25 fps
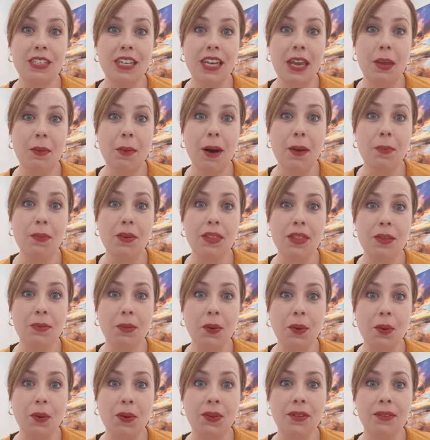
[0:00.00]
to keep up with them
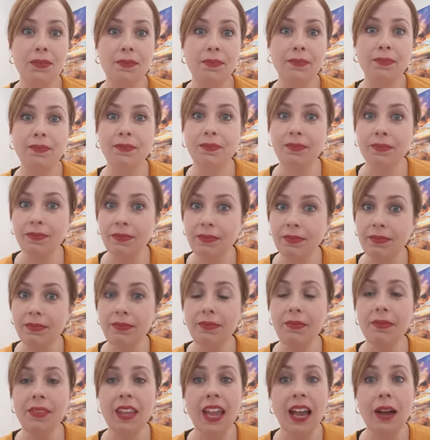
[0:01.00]
all?
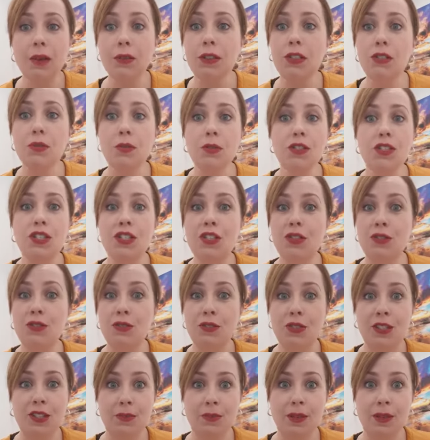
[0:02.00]
How are you supposed to
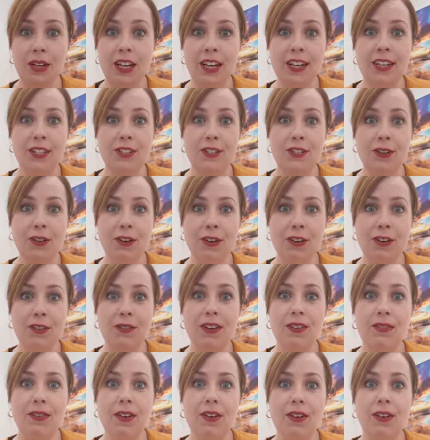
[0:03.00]
use them to grow your
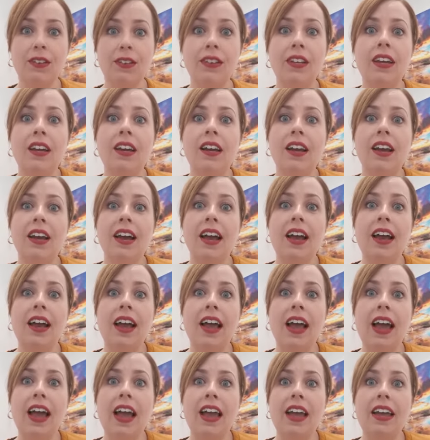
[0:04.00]
rent roll?
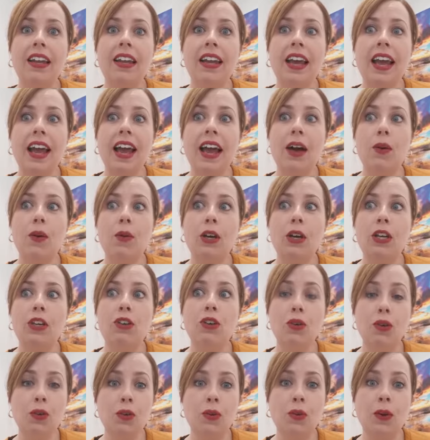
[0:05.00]
And how are
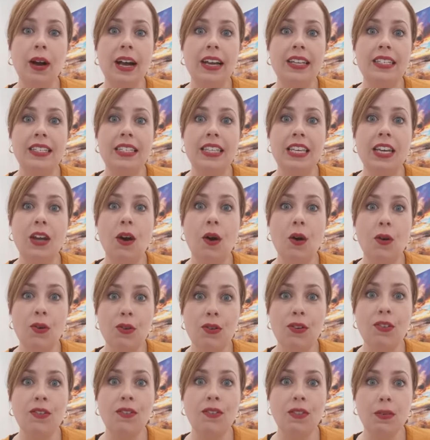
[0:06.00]
you, as the
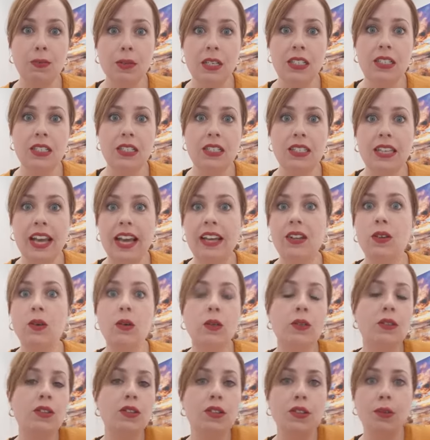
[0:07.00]
owner of the business and
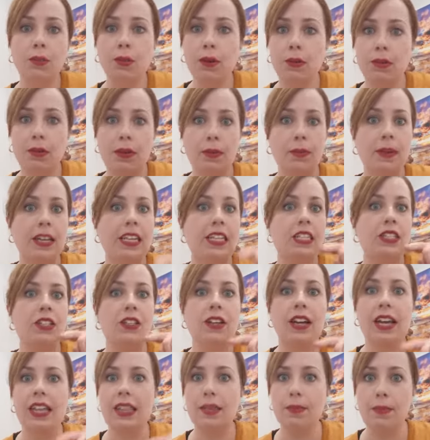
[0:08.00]
also the property
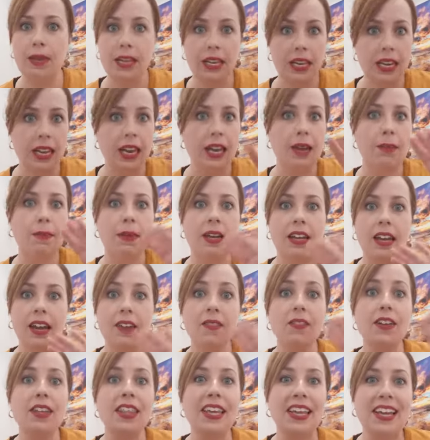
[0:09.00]
manager and the BDM and
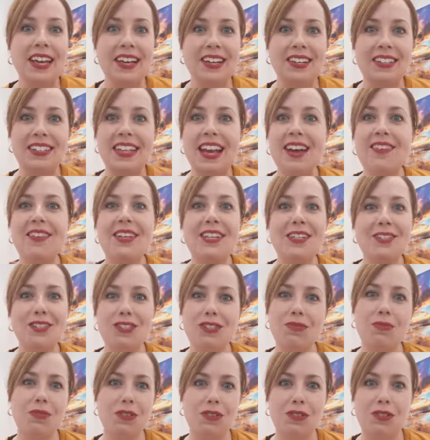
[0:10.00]
everything else, how are you
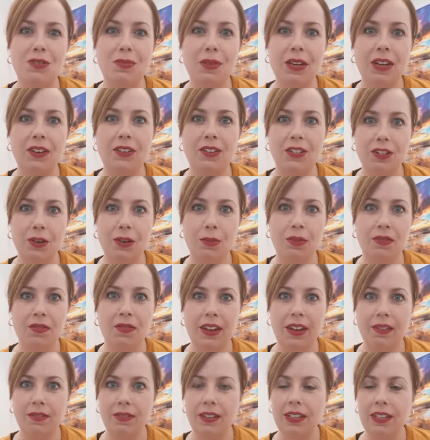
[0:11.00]
supposed to be on top
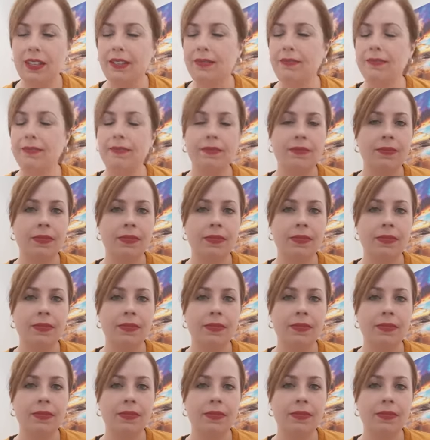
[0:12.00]
of everything?